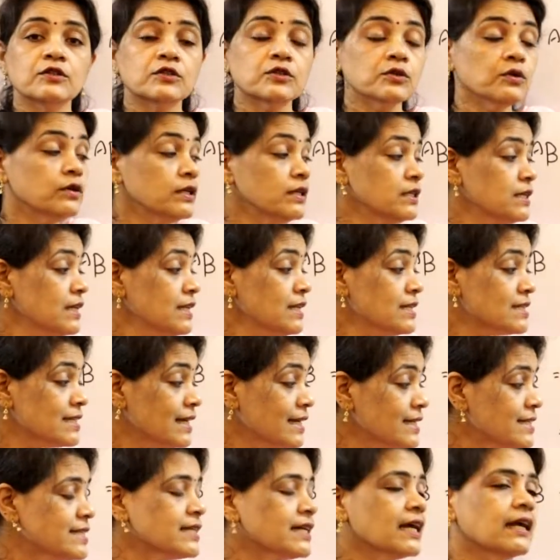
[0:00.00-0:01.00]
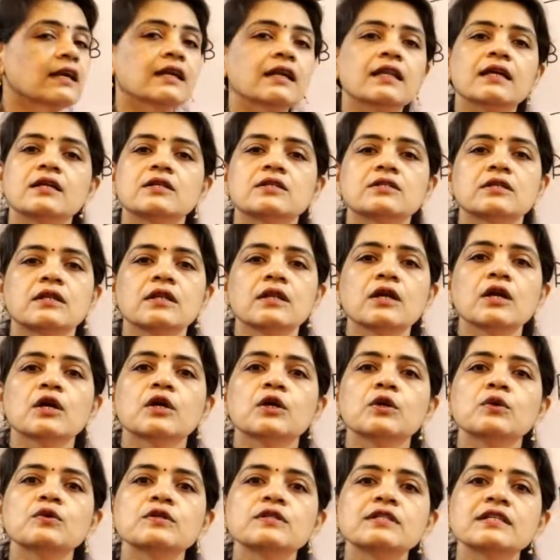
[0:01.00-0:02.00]
so in such condition,
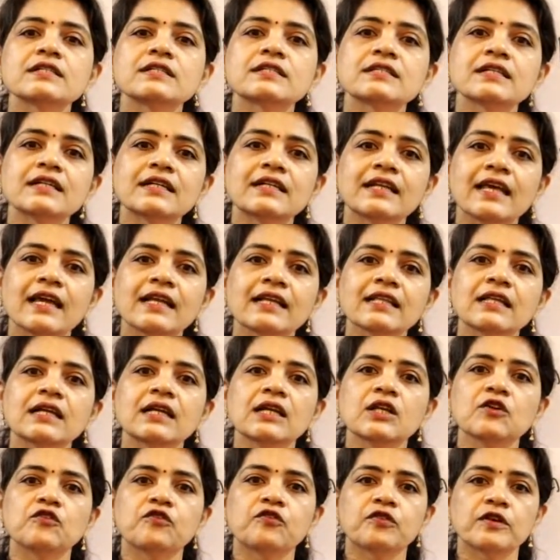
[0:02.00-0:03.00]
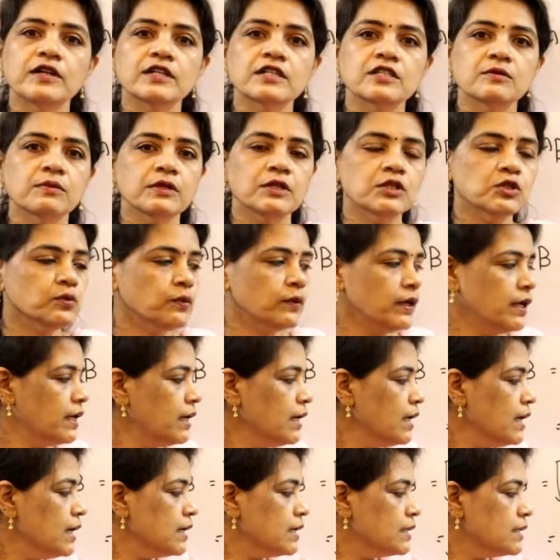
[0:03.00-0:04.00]
you just take the difference
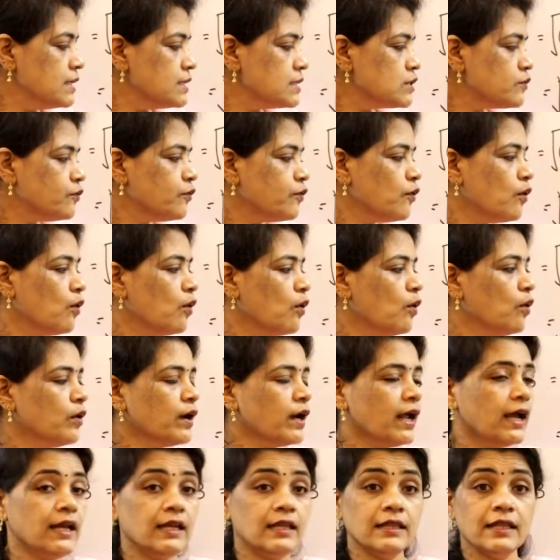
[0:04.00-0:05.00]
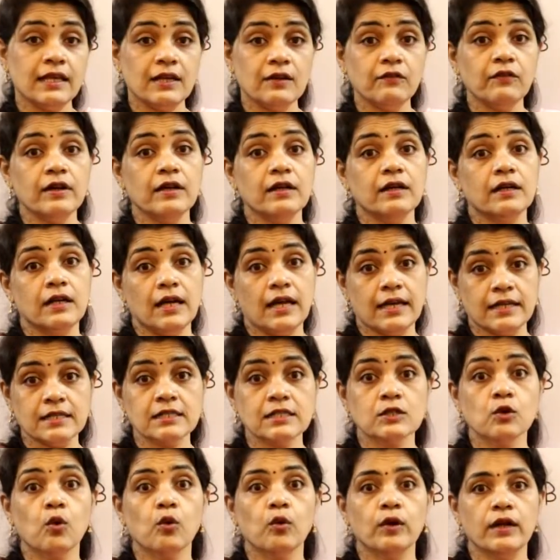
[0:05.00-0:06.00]
between this 4 and that
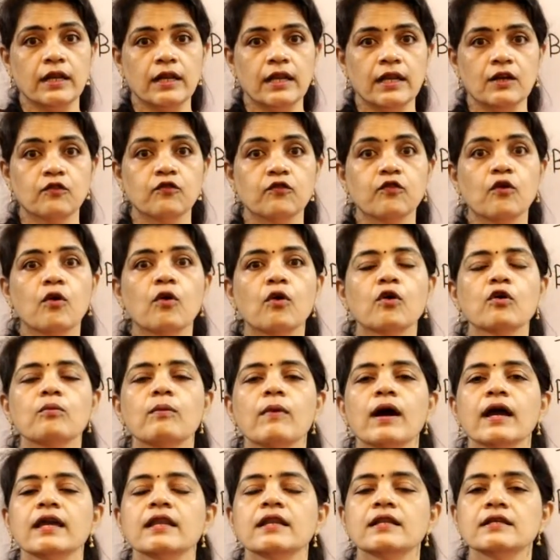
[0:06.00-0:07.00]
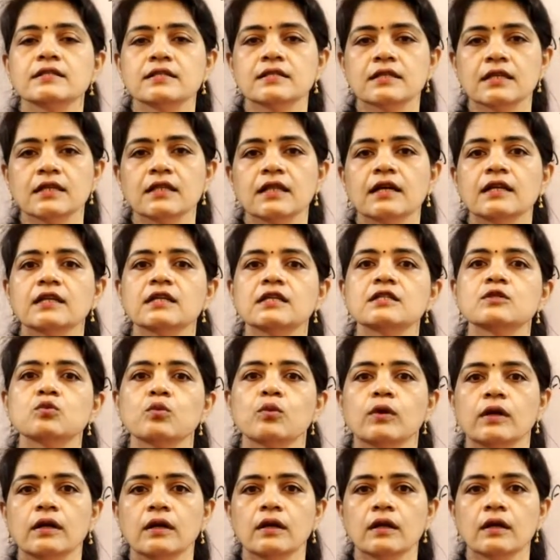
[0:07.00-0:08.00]
x coordinate. 4 minus 3, that is
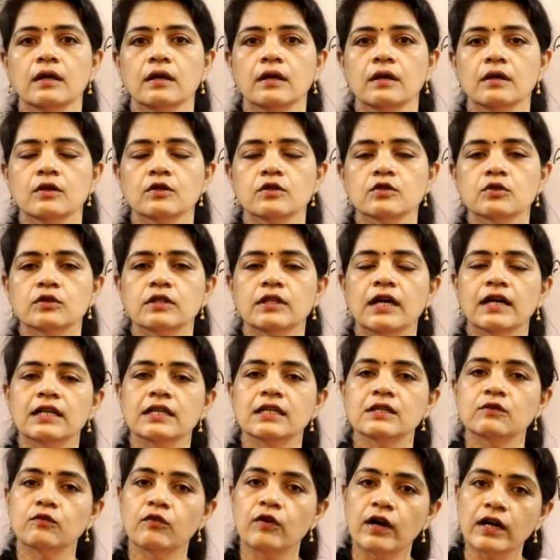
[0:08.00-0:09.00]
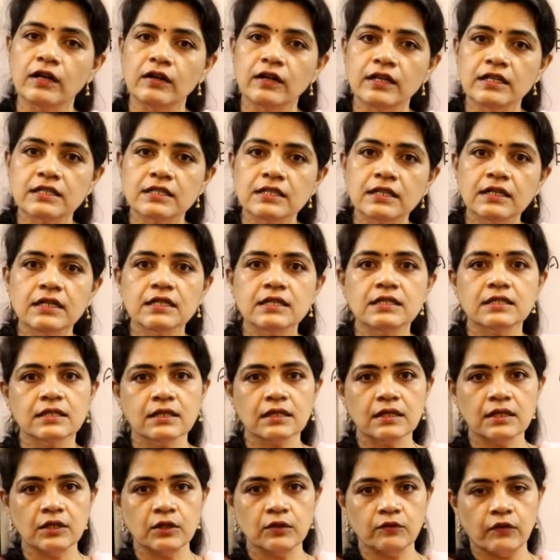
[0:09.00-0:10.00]
1. So that is 1 is
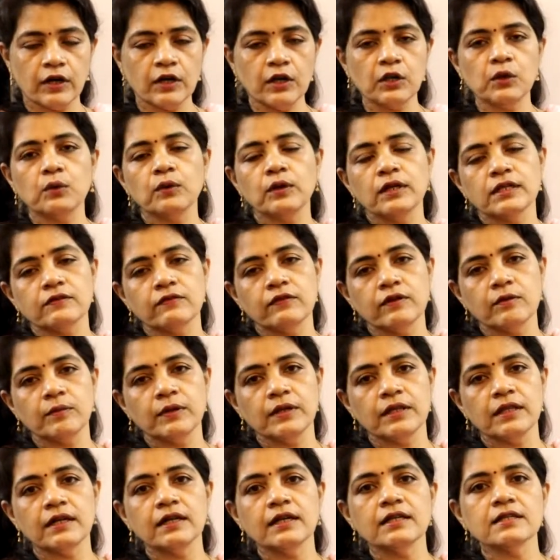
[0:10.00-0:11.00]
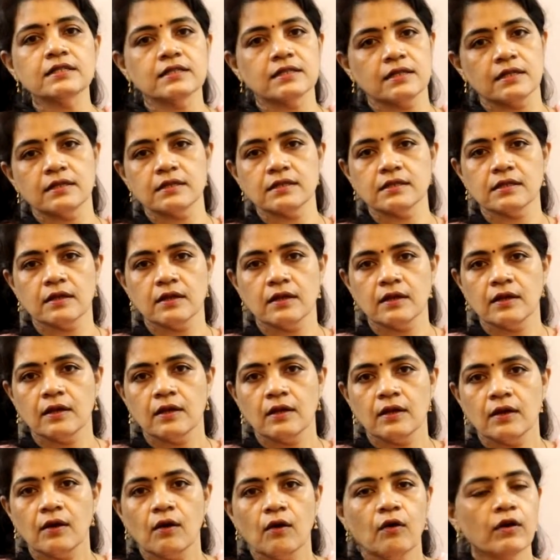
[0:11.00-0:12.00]
the 1 unit will be the distance.
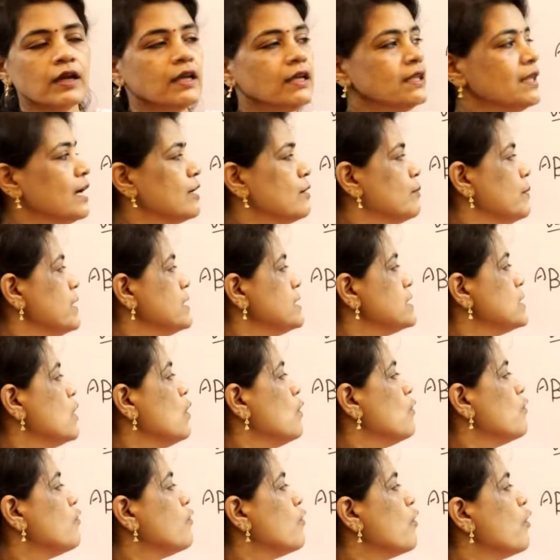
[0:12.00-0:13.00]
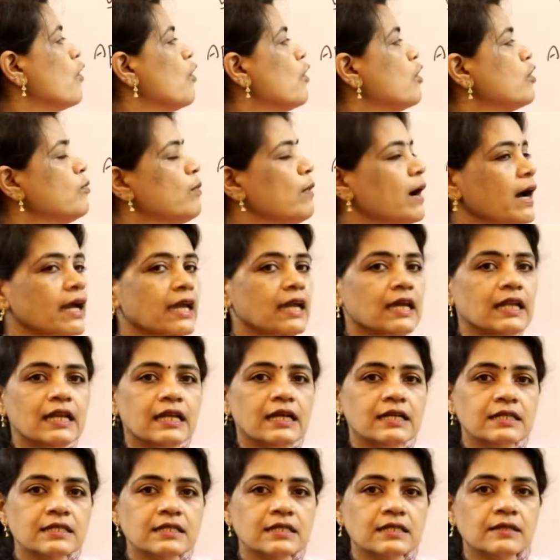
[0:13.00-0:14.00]
Okay, that means 4
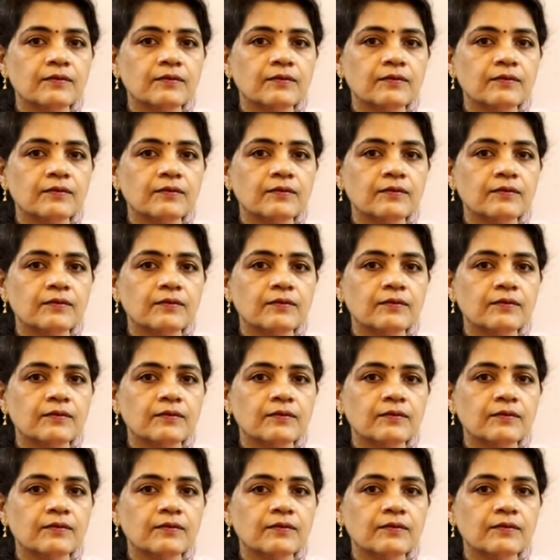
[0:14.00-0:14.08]
minus